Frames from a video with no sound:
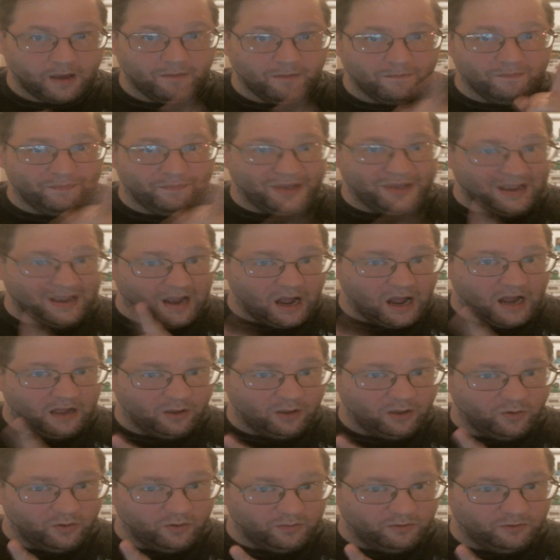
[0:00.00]
Big
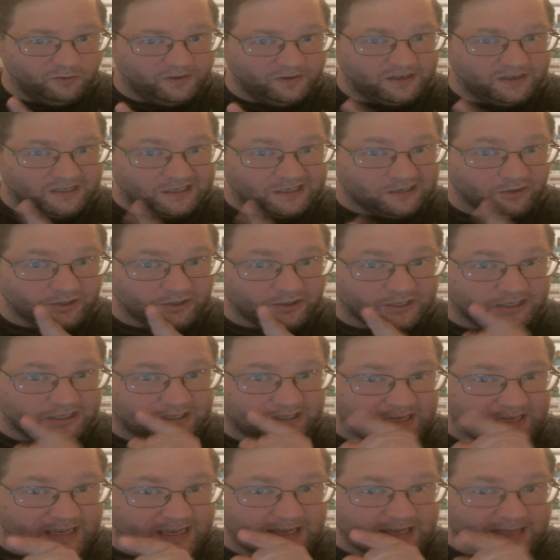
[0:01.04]
Hollywood movies still
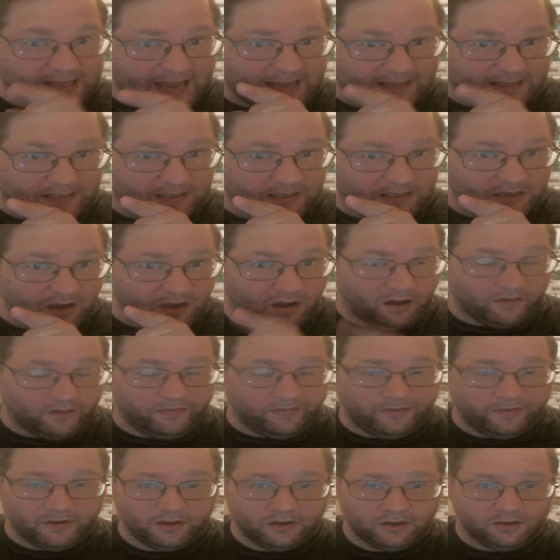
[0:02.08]
seek that stuff.